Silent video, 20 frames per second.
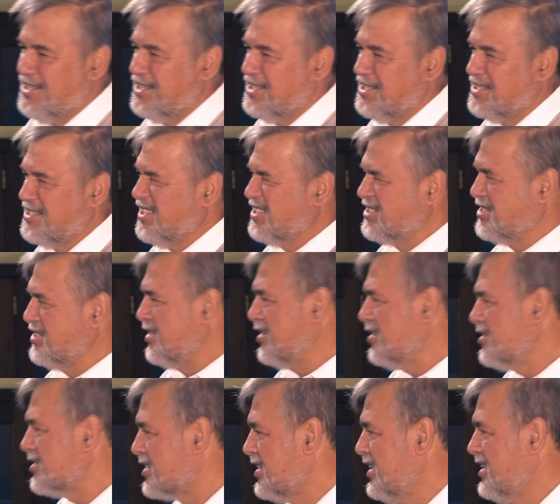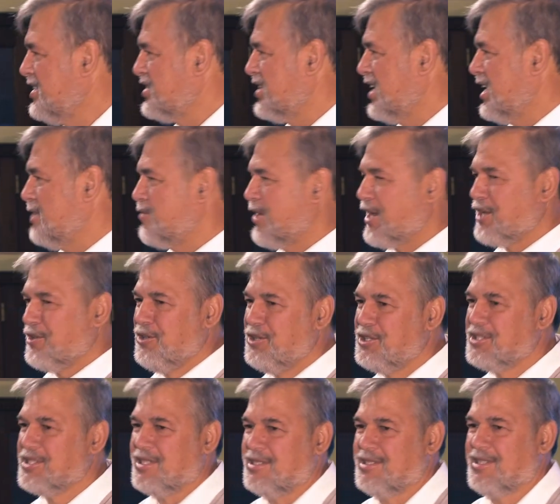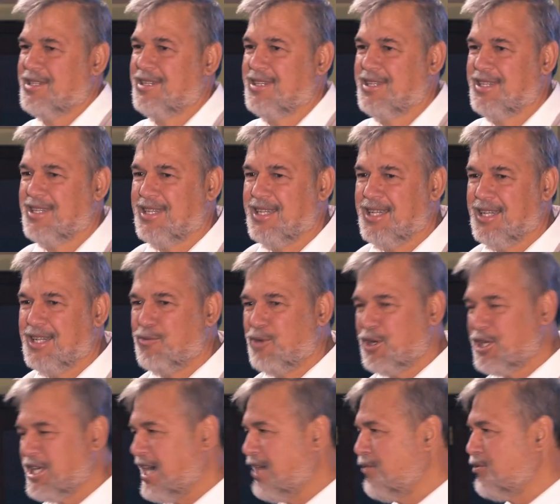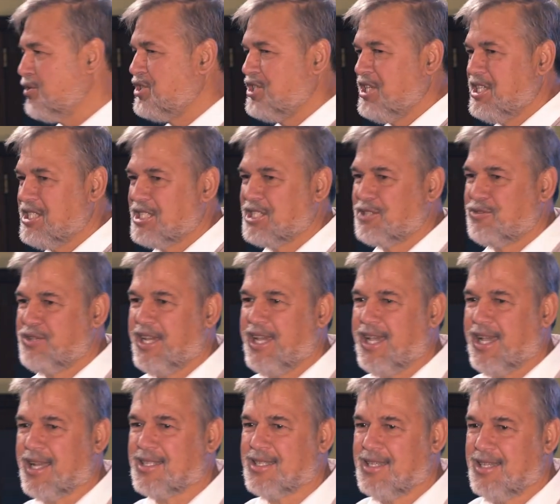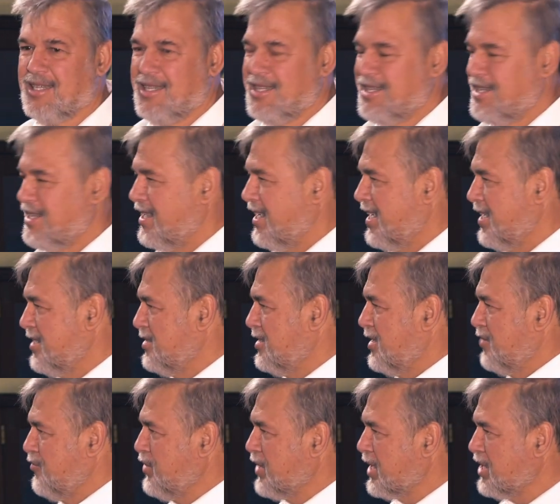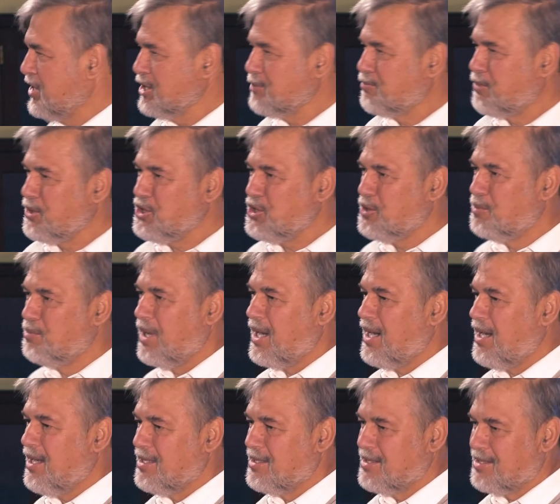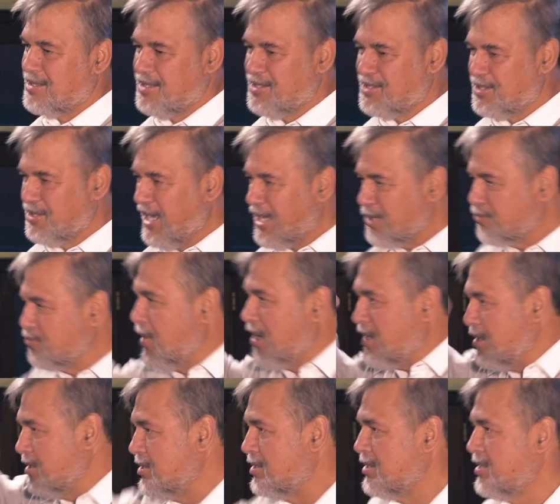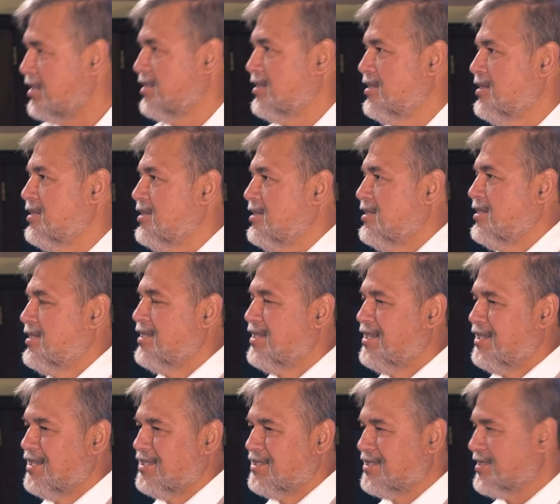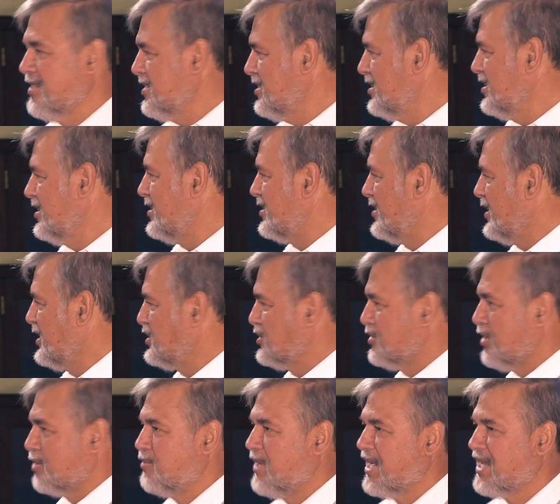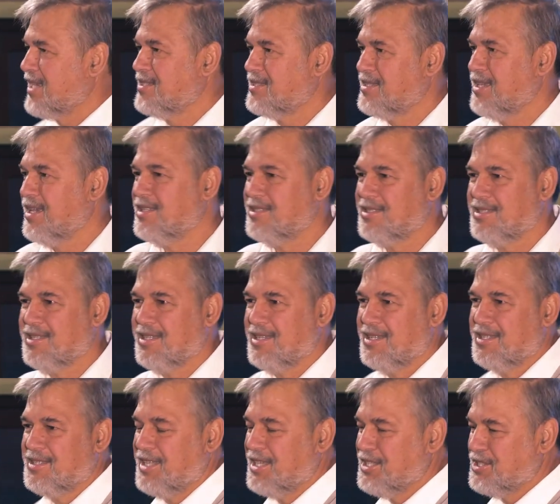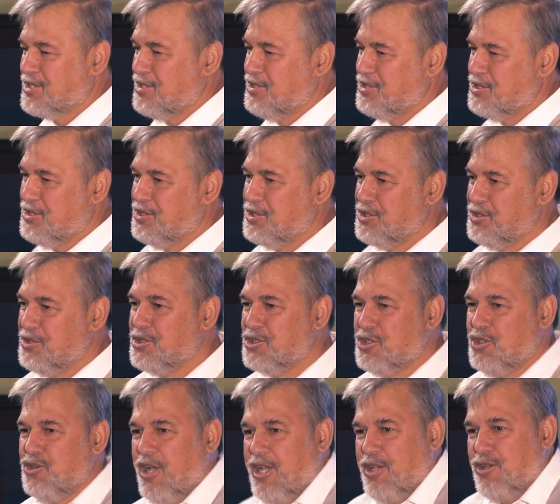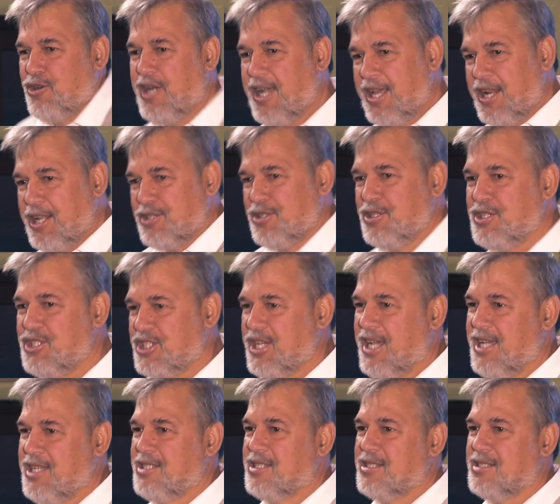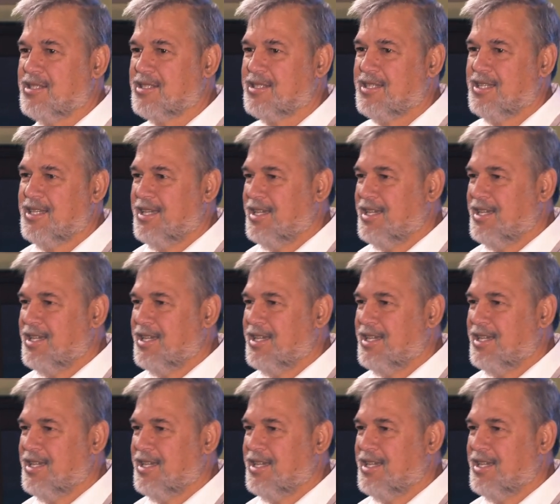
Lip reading: it's an old cliche, but I use it. How would Jesus react? And if you can just put your mind into that mode, suddenly things start making sense. Your attitude changes.